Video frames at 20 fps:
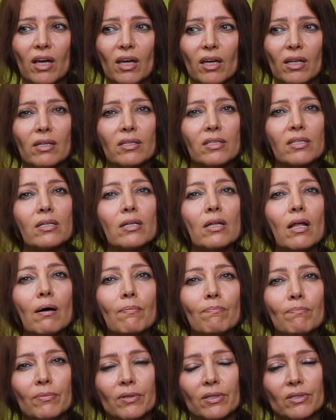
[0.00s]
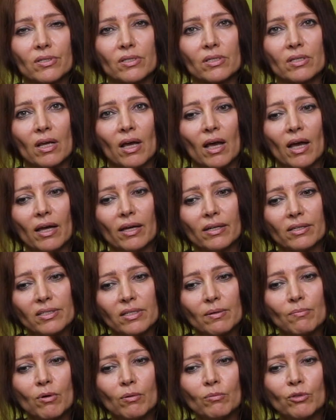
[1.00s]
It is numbness. It is
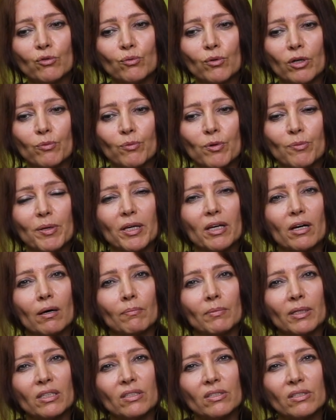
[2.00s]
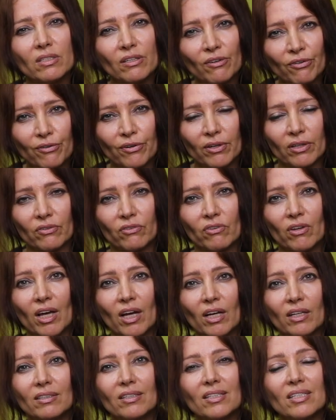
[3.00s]
the moment when we become indifferent,
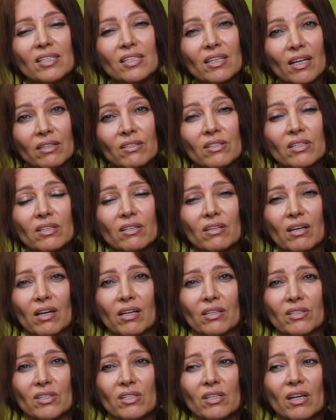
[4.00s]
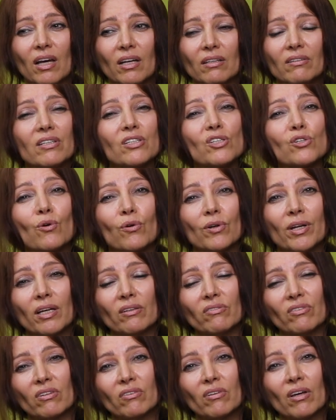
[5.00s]
desensitized,
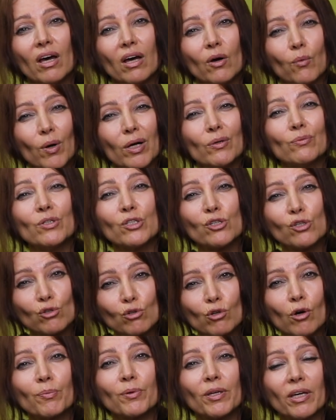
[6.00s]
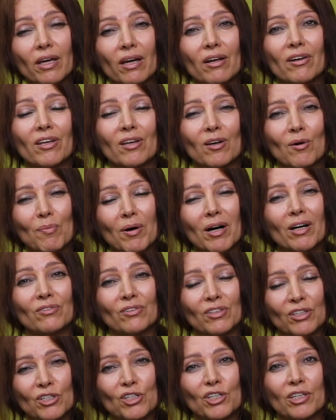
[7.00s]
disconnected, when we stop caring
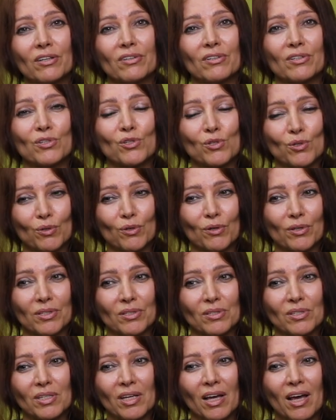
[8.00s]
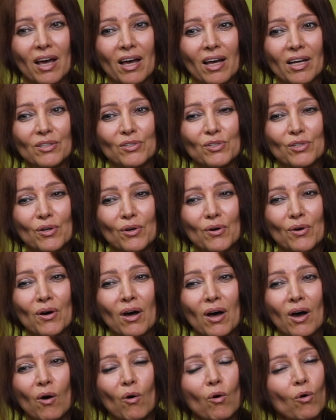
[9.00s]
about each other's stories. So
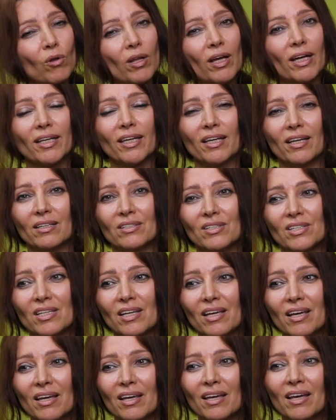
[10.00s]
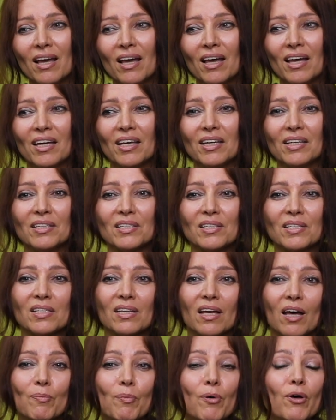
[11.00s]
all I can say is
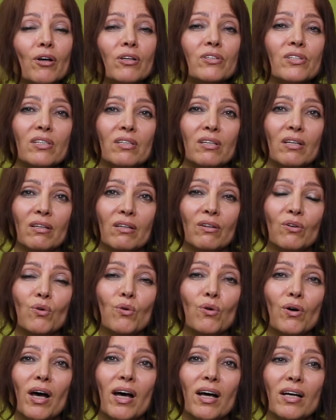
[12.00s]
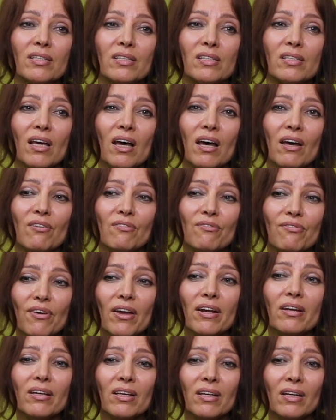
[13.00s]
a person who has
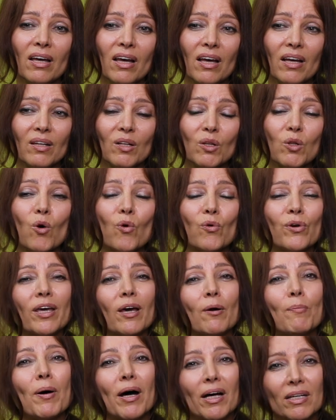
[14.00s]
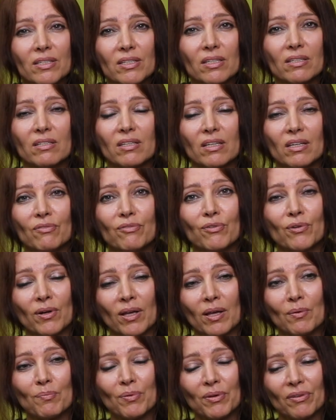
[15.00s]
very low capacity for
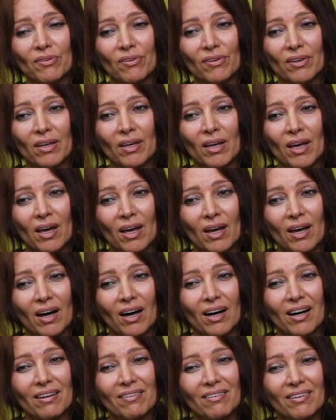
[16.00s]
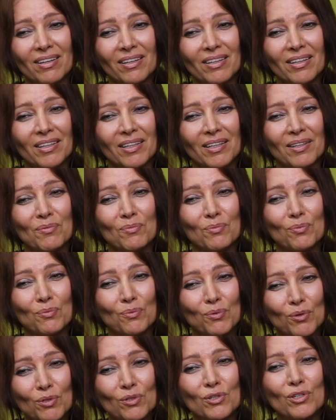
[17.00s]
empathy, I think,
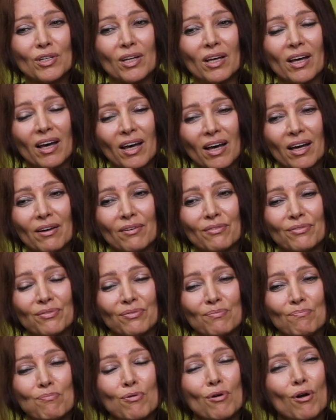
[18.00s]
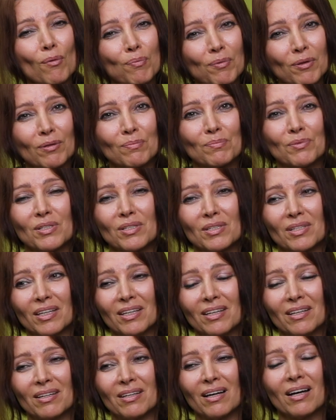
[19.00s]
would have problems
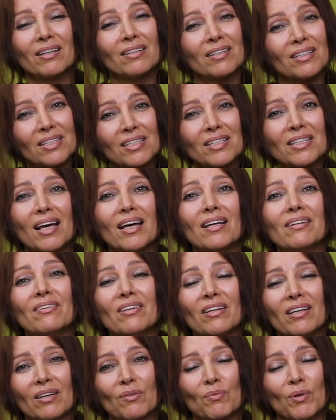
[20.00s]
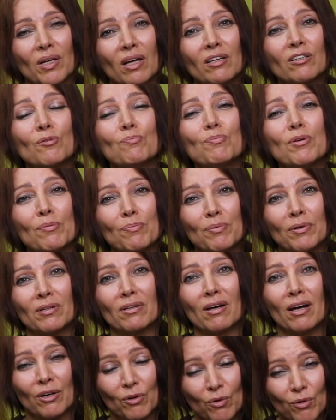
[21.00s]
in understanding what other people
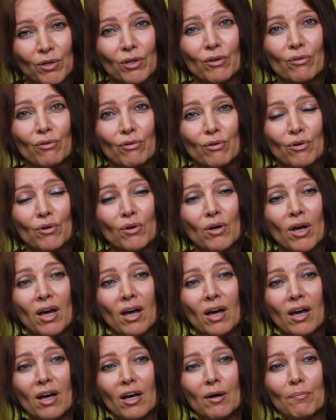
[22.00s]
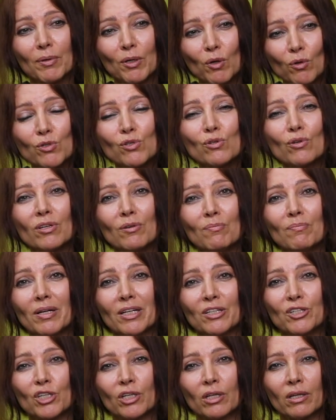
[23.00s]
are going through. But also
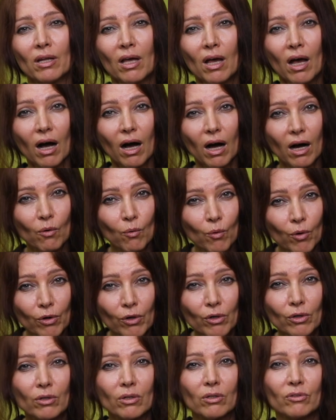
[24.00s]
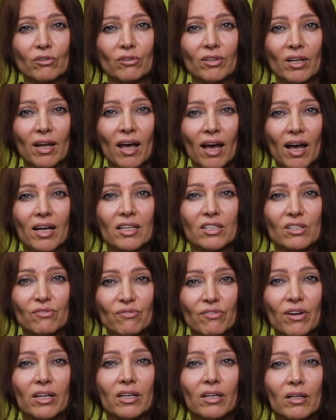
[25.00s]
imagine a world that has
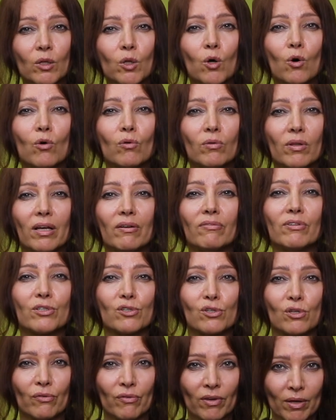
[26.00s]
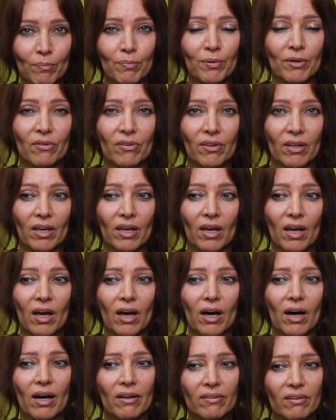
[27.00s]
very low levels of empathy.
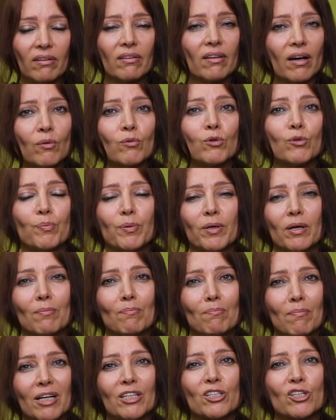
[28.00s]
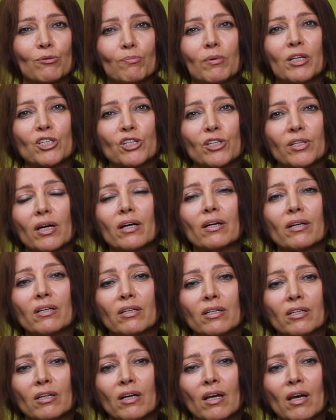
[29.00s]
I think that would be a much, much
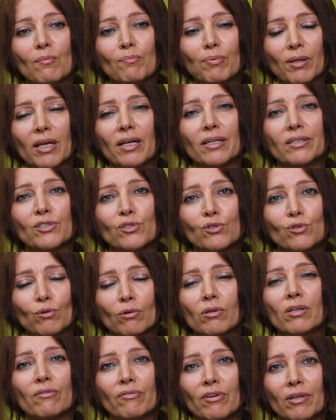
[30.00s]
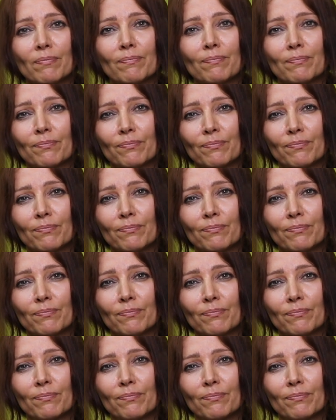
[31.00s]
darker place to live in.